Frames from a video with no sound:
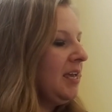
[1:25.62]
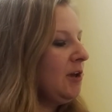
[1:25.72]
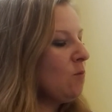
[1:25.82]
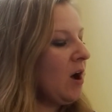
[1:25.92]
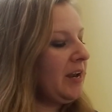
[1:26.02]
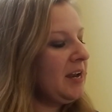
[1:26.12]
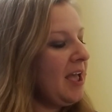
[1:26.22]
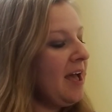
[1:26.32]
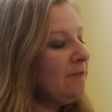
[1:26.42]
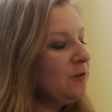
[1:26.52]
wanted
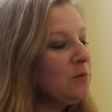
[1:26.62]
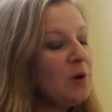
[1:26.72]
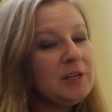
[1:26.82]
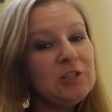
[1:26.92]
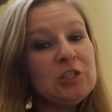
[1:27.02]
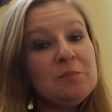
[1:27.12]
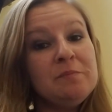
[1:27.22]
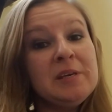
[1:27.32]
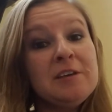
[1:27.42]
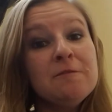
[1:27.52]
everyone to
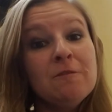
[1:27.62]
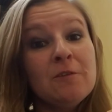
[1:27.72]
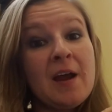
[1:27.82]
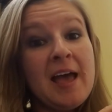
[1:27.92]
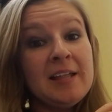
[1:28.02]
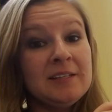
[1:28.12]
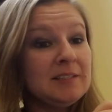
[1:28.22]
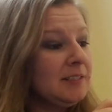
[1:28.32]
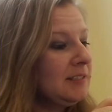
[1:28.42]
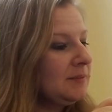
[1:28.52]
be
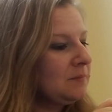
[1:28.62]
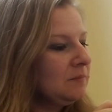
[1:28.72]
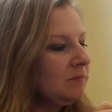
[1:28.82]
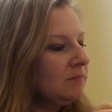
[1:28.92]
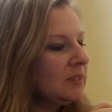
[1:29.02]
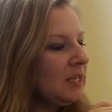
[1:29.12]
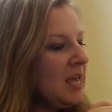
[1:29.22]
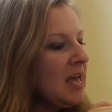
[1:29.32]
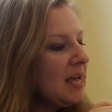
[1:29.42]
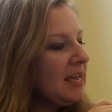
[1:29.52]
friends.
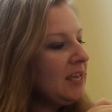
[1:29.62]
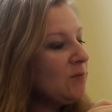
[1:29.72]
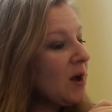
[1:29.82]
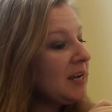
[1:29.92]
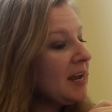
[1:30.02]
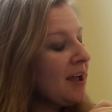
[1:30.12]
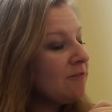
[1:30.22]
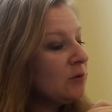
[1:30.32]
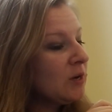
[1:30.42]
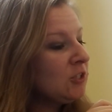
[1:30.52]
He wanted
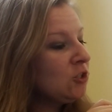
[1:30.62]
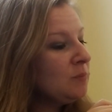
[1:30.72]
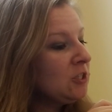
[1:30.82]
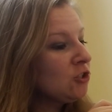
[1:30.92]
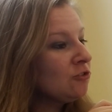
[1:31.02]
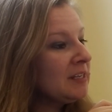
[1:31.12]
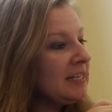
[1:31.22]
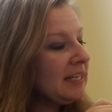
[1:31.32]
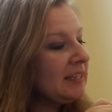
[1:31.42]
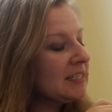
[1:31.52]
everyone to be
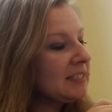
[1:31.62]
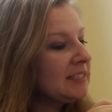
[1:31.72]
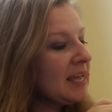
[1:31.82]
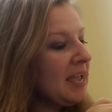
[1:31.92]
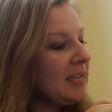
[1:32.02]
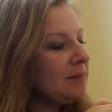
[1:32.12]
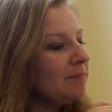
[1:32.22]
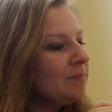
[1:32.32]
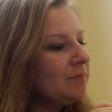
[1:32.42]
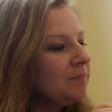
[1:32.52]
treated the
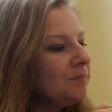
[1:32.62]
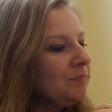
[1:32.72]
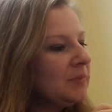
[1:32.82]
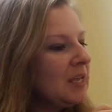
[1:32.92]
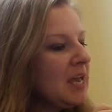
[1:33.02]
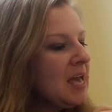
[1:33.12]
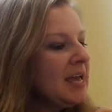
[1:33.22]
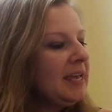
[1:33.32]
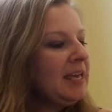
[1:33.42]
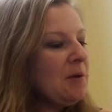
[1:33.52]
same.
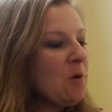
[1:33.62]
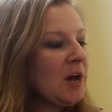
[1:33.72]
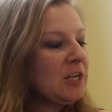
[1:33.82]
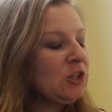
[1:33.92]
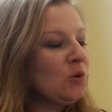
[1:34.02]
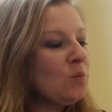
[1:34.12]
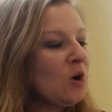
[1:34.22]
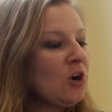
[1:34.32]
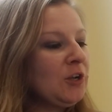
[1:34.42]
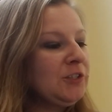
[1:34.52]
He wanted the
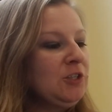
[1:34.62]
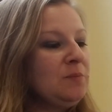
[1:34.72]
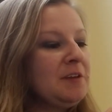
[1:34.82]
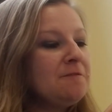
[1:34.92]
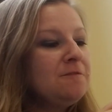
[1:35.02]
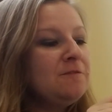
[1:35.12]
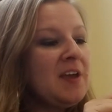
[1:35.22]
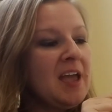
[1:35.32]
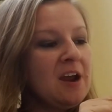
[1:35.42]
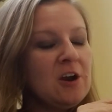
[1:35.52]
world to be
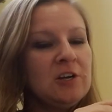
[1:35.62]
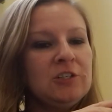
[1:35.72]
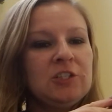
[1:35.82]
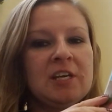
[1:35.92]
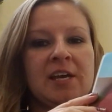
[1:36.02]
fair to